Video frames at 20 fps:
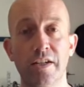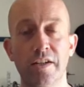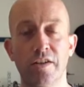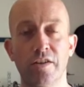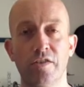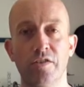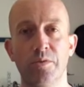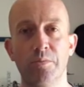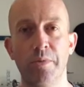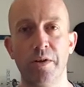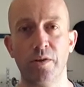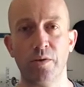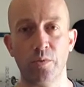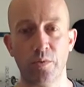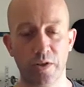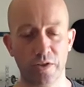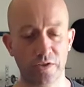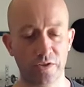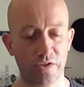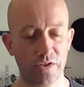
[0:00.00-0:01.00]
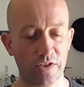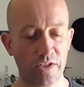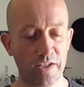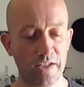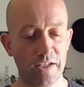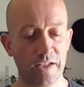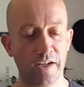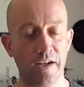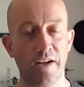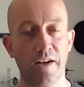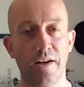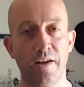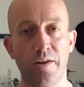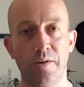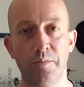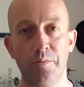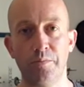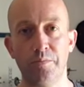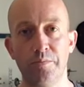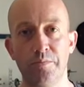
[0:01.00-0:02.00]
on the metal ones.
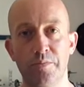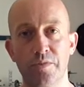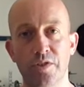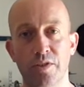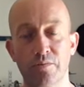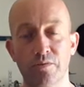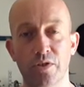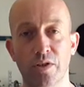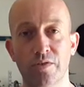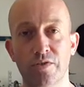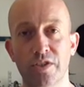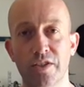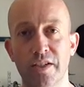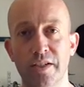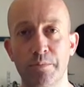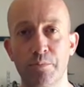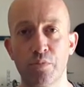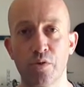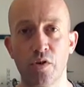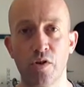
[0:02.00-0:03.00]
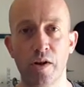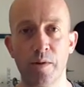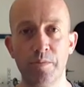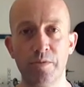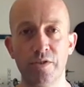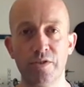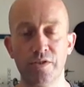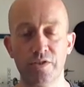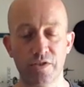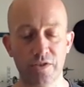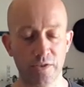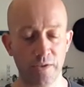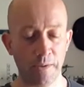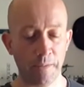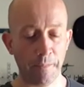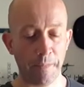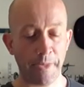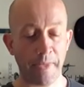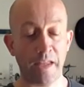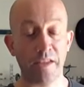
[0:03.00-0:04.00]
Sometimes they need primers,
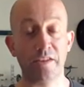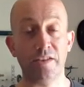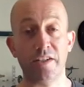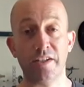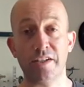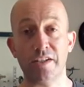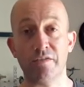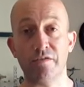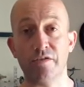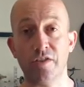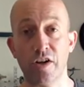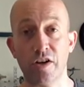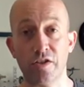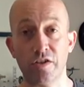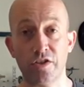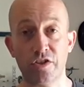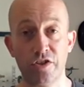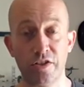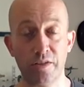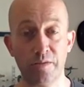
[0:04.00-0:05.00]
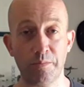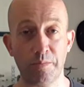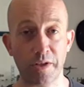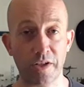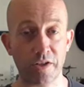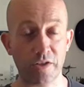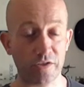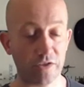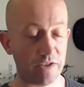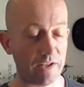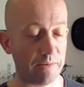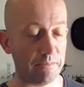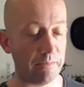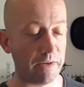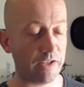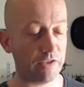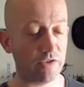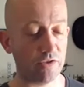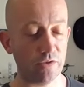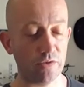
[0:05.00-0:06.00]
they need varnishing because they're
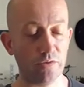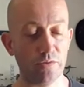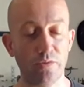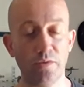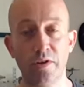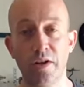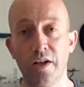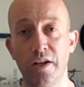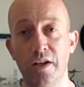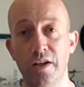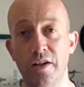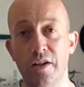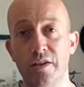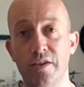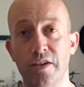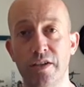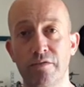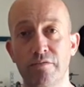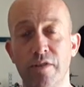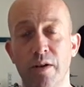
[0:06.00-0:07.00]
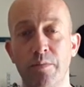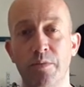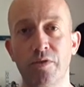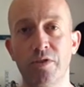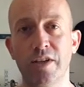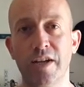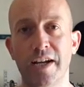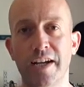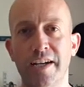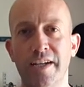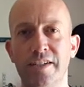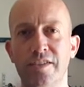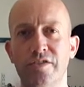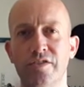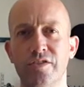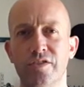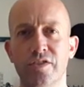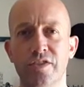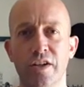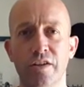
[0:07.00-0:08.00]
metal, they rub on your hands
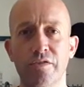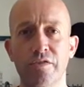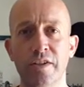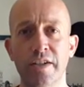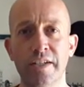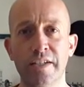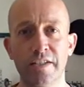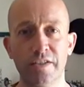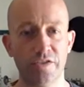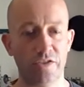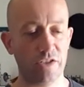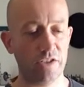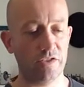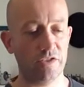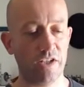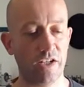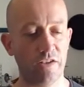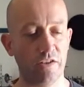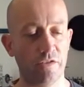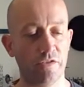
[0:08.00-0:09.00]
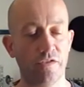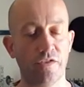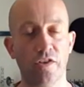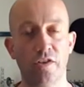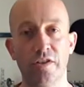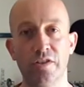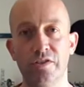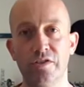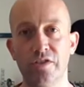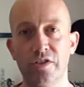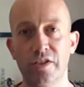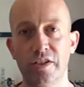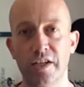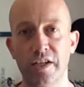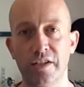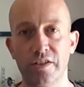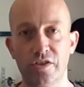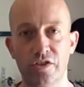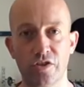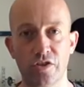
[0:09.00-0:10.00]
and stuff. So you tend to find you
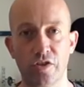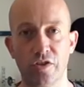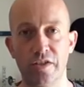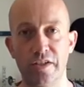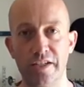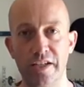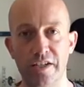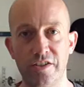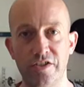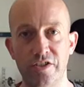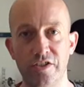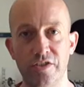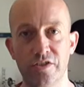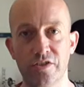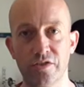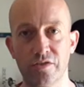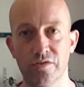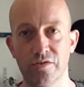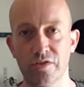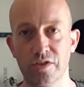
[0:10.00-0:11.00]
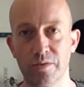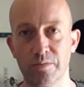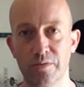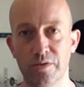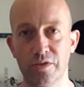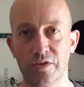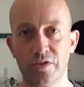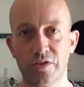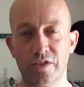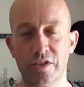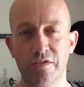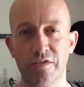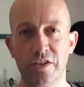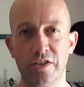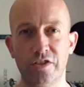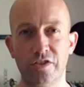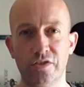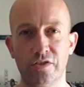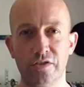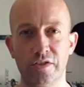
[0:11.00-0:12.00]
get shiny edges on some of the stiff
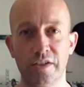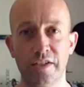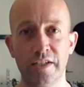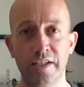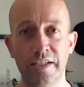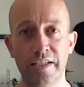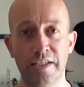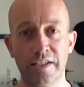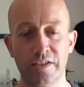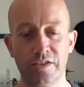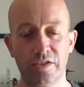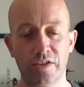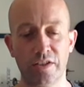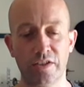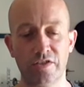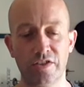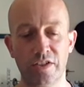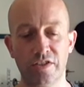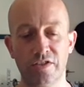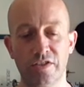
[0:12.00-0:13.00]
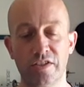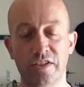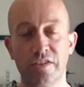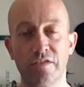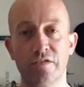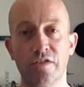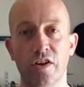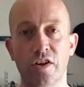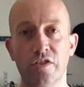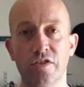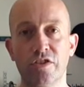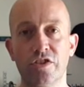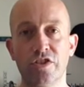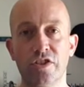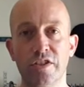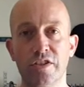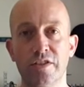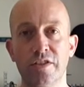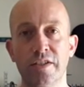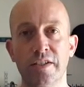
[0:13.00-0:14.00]
edges on there. So they tend to need
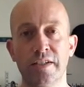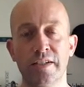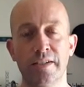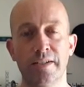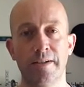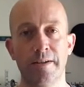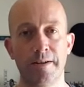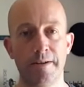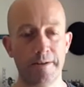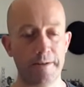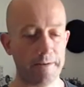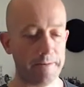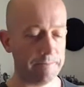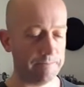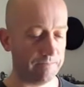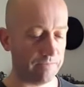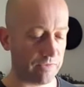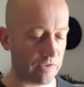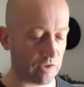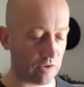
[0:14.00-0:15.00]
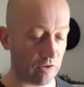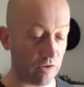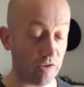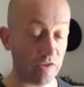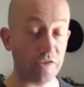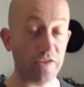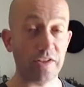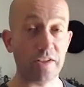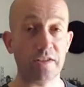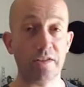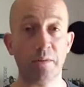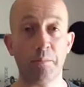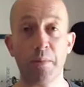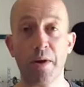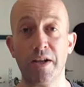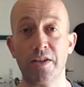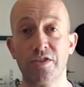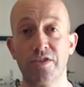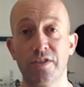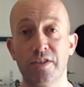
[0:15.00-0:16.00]
varnishing. So I think that
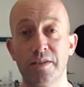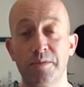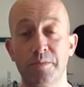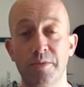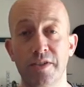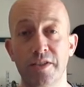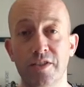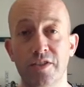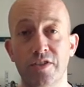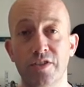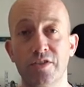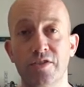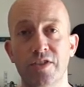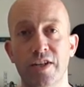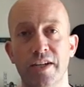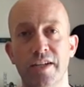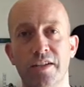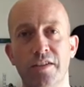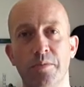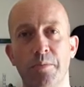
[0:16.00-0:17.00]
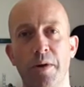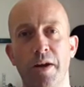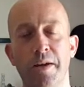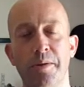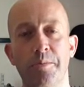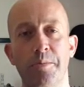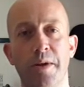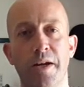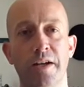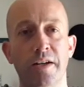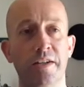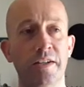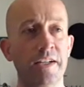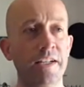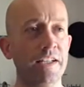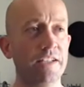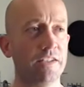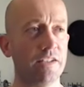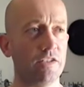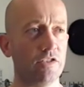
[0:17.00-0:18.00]
plastic minis take the paint better.
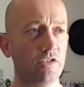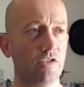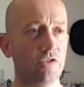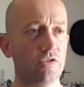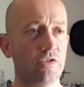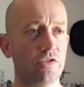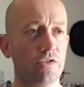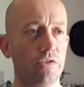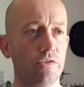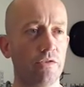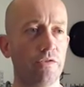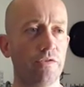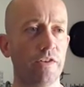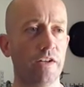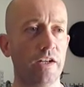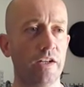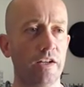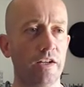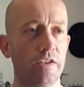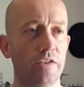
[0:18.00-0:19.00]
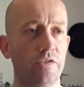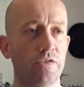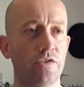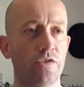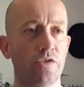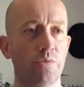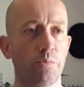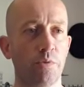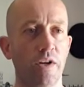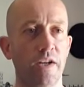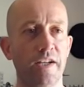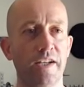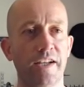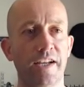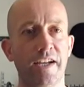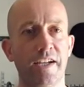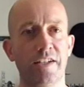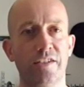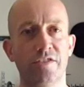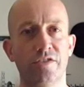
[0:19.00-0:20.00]
There's lots of spray
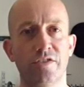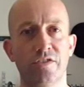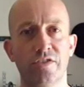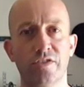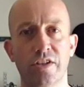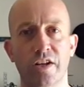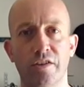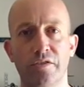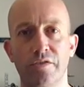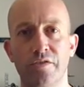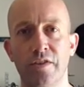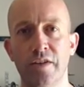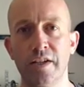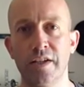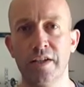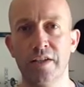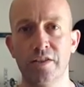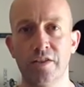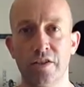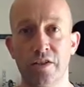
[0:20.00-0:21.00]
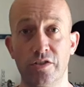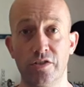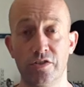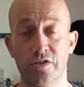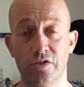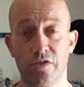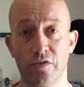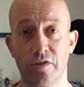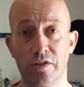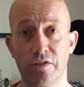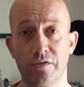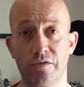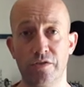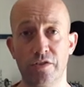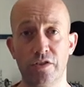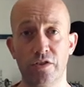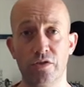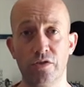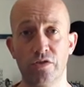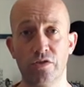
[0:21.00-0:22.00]
cans and stuff that are designed for
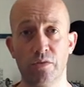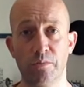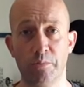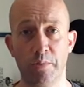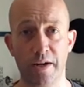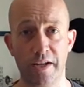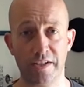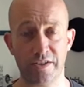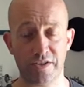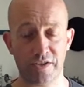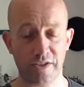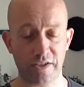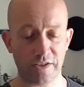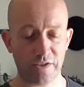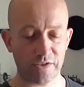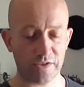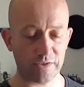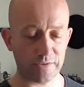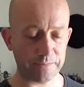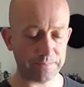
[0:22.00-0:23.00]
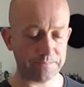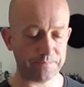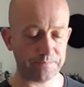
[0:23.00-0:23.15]
use on plastics.